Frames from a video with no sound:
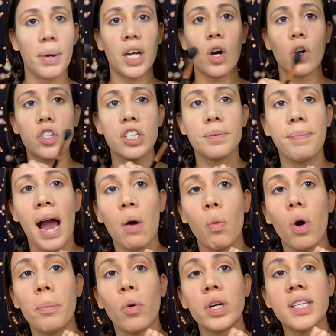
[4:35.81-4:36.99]
gonna go just back
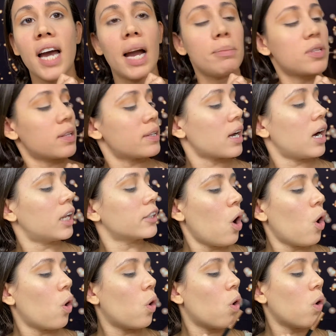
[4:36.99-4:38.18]
one more time to the color
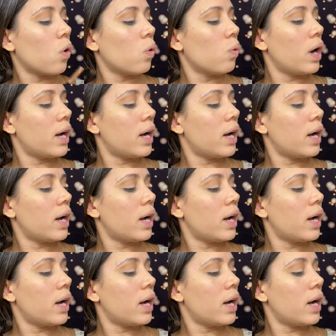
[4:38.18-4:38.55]
Au